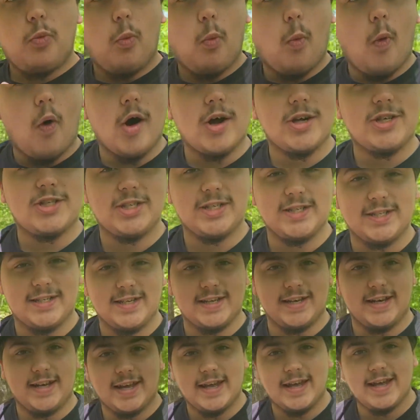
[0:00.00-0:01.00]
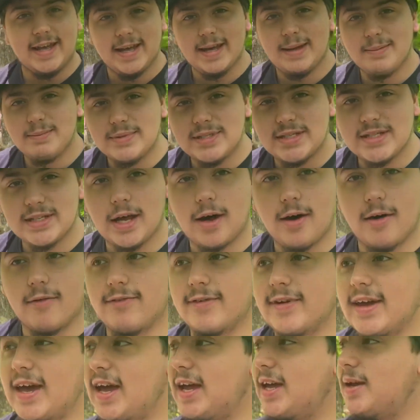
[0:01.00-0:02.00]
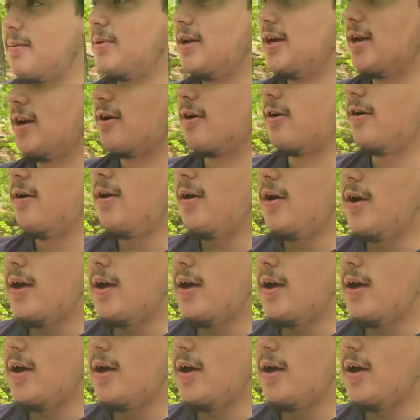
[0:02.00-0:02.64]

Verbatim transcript: Washington himself came here